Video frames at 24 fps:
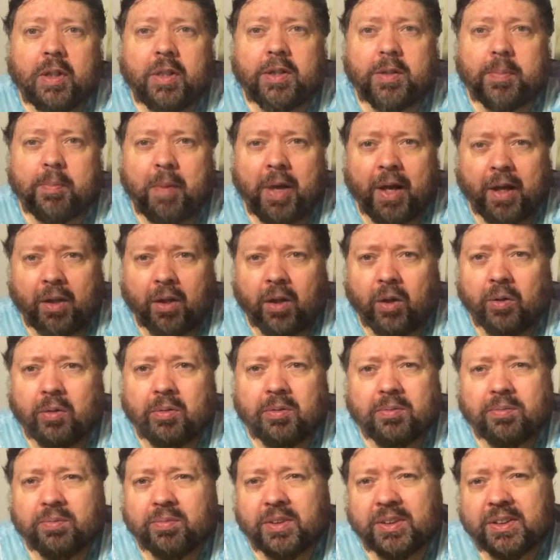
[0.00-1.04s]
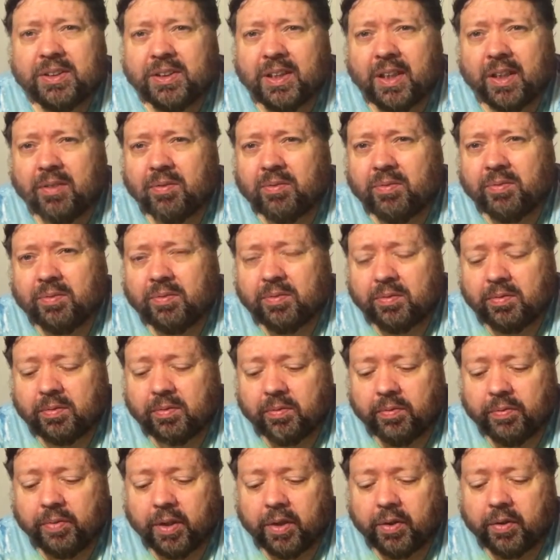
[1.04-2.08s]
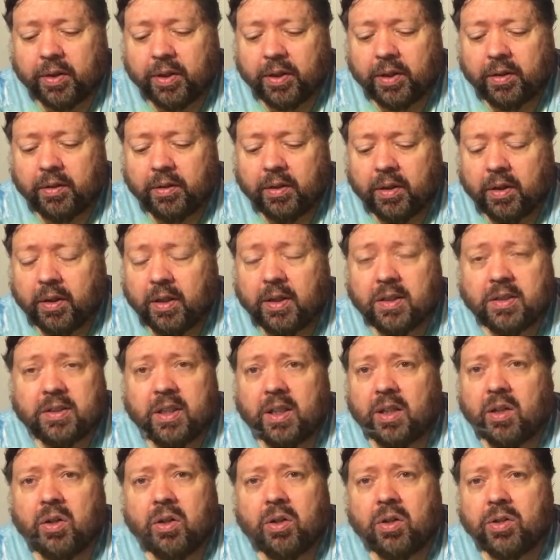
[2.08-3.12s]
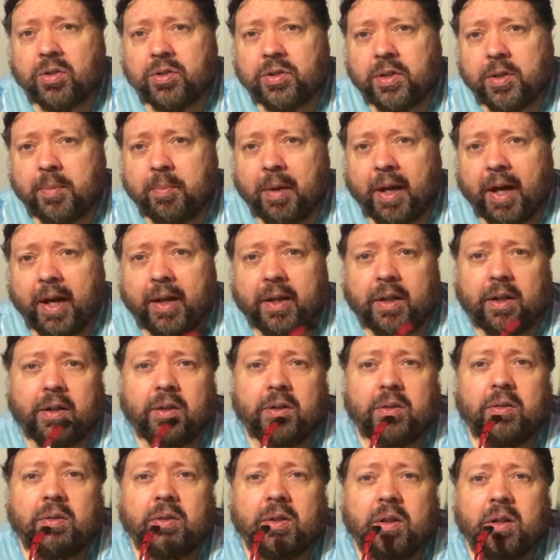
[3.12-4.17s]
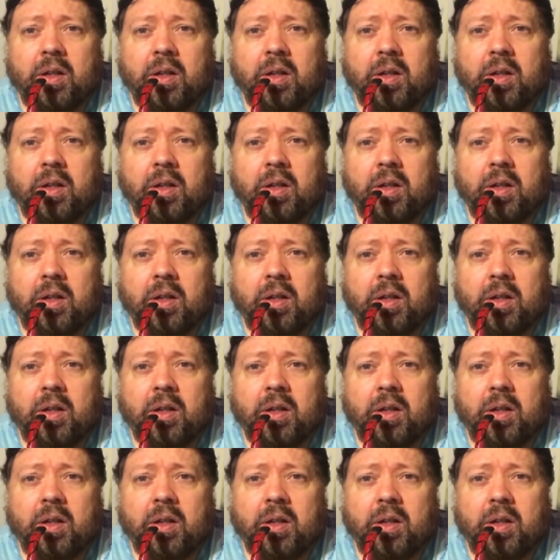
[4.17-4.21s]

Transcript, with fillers: It's mellow. It's not very, it's not a harsh tobacco.